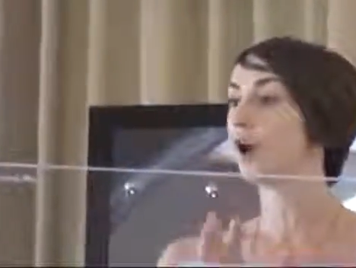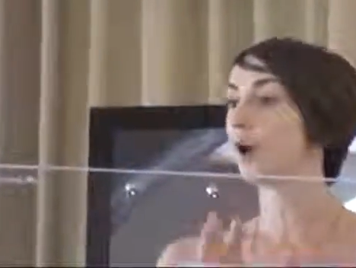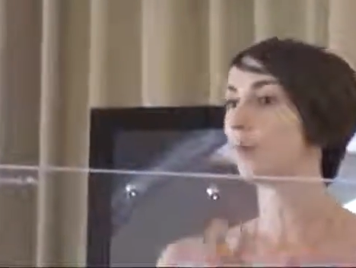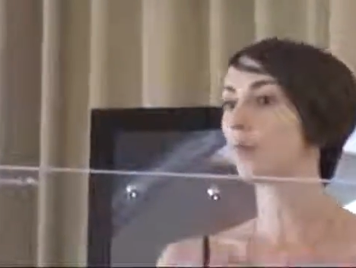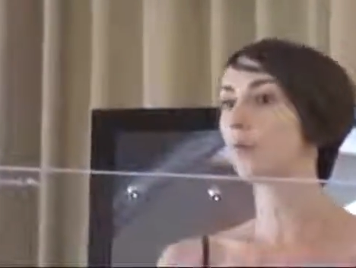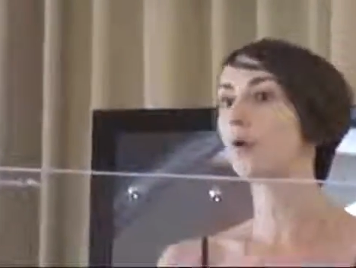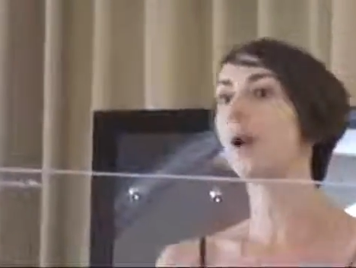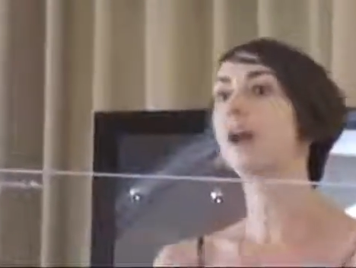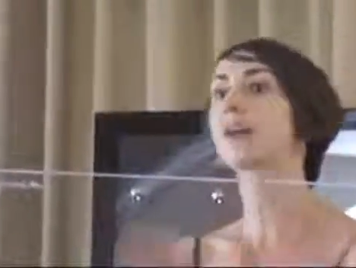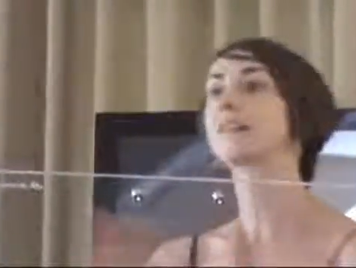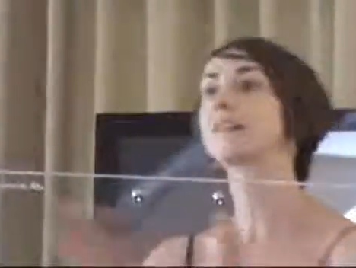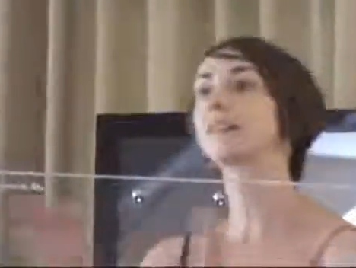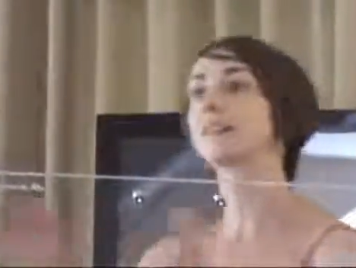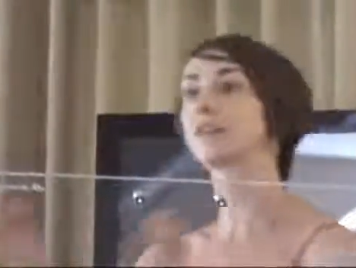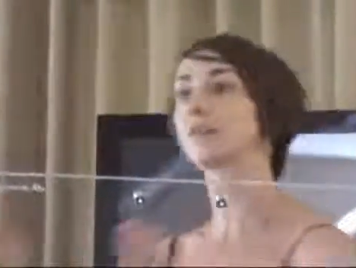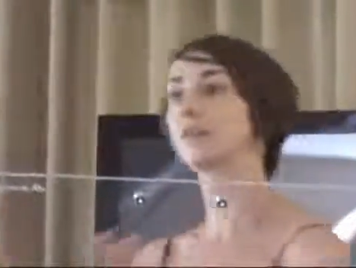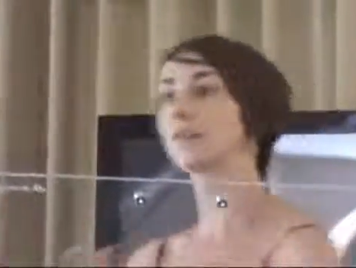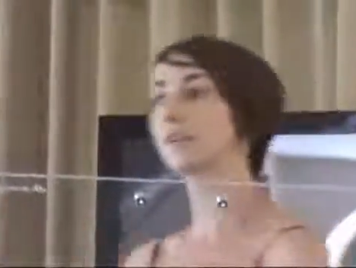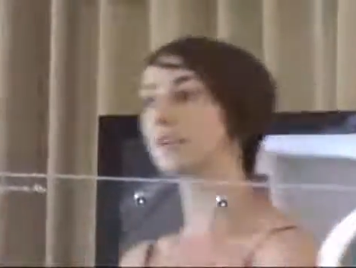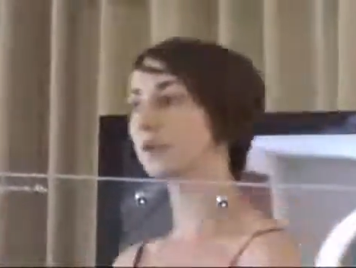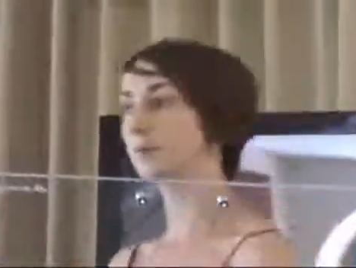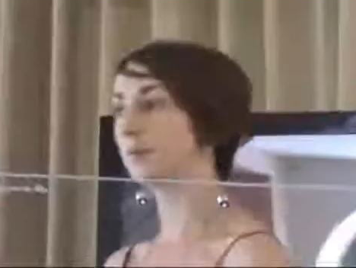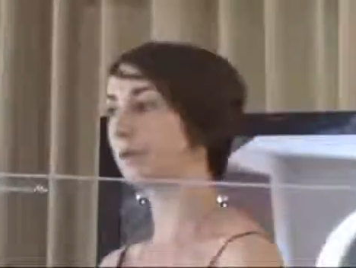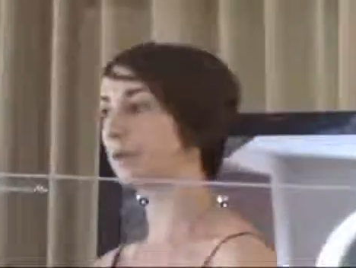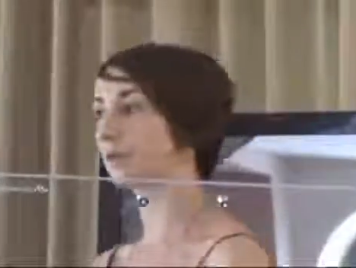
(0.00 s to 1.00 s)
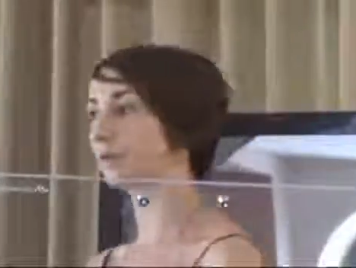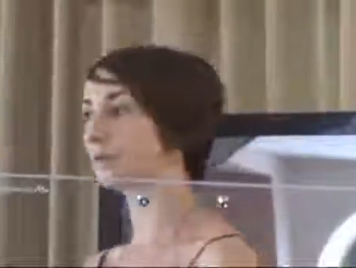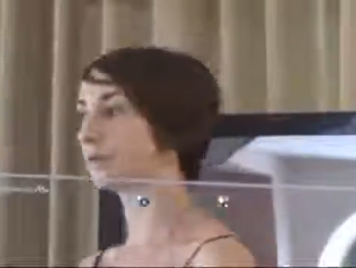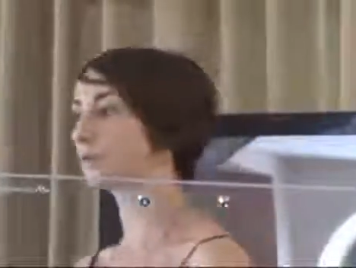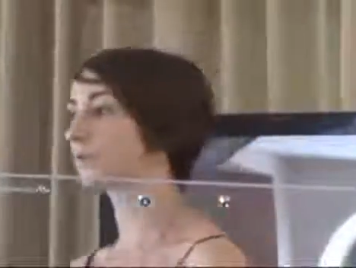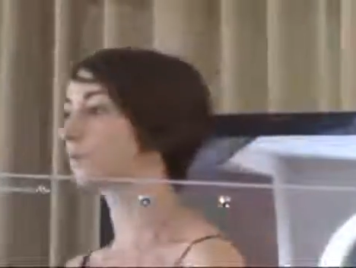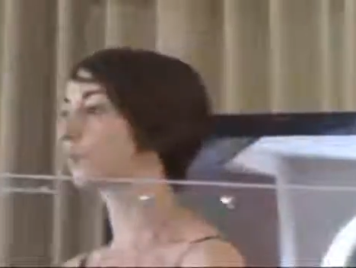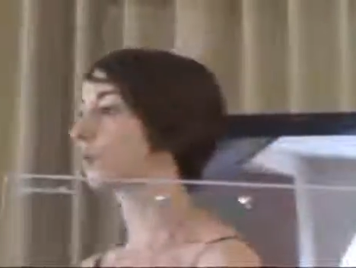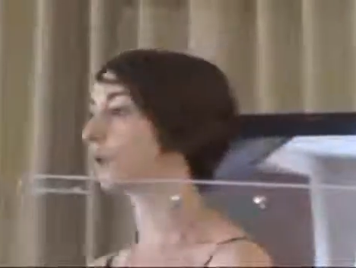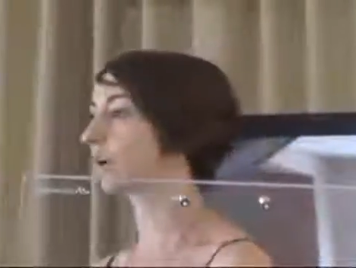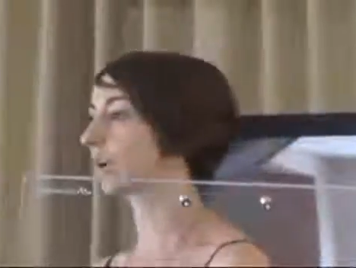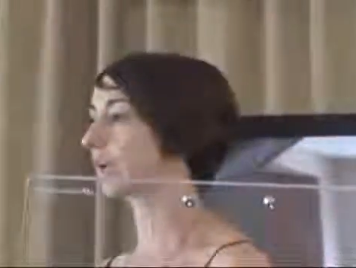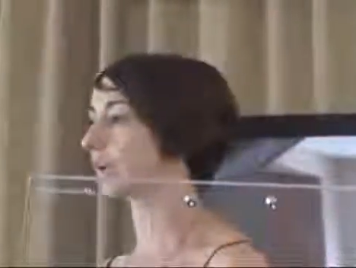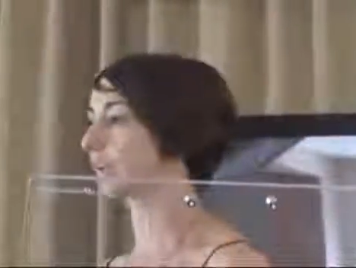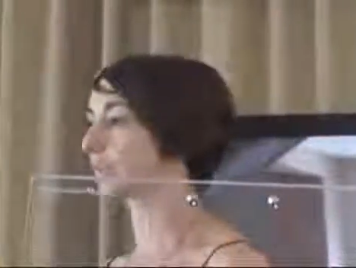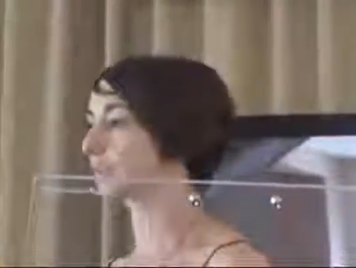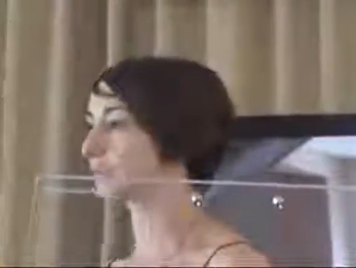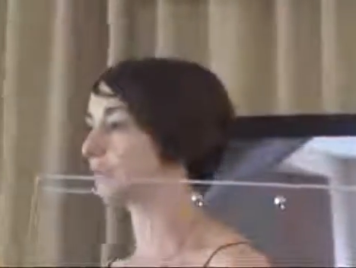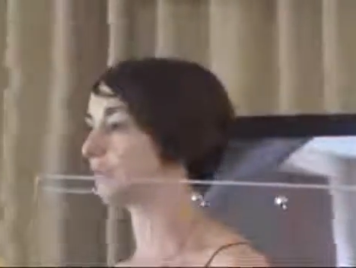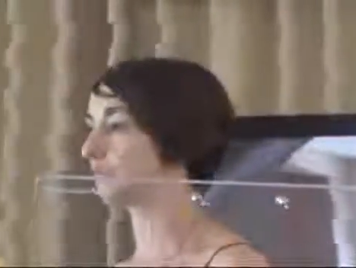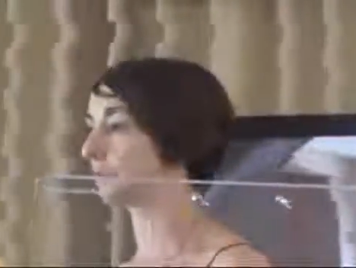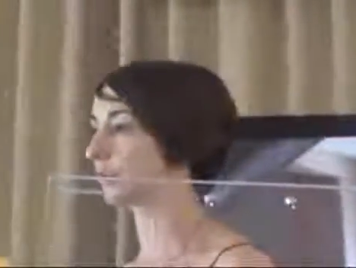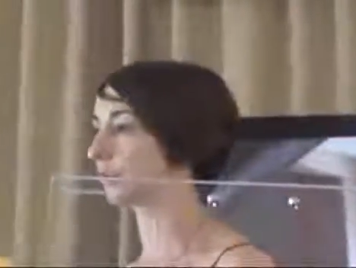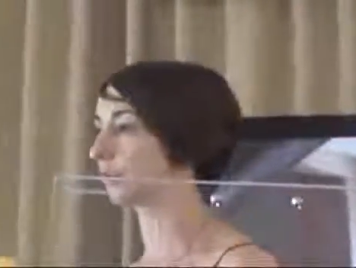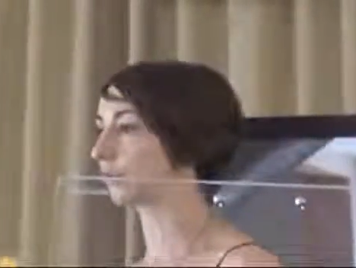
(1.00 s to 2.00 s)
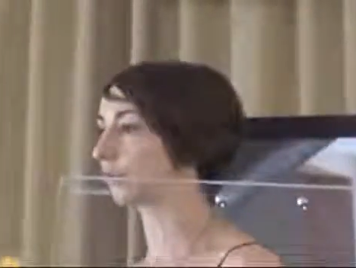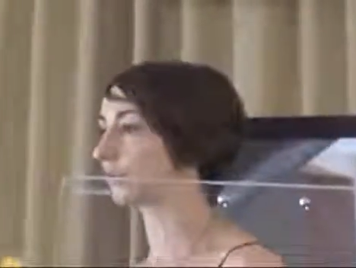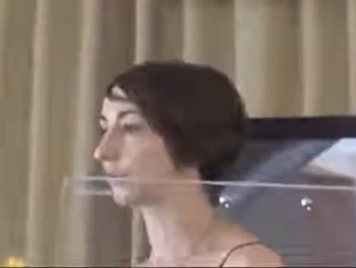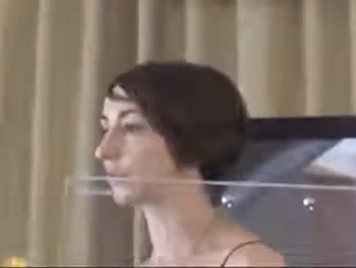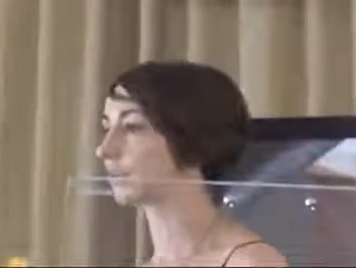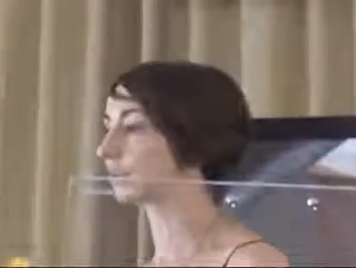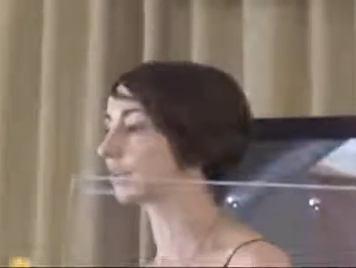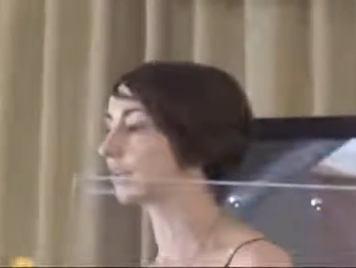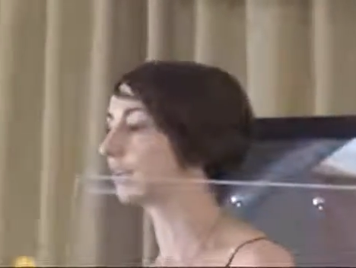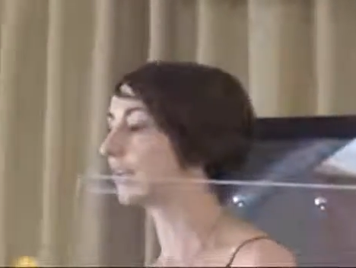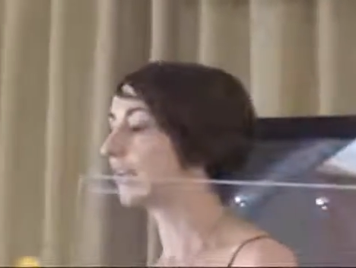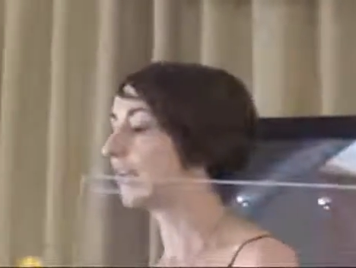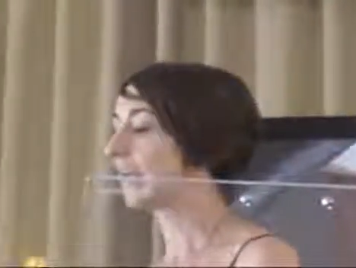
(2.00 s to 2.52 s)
practical experience, work experience,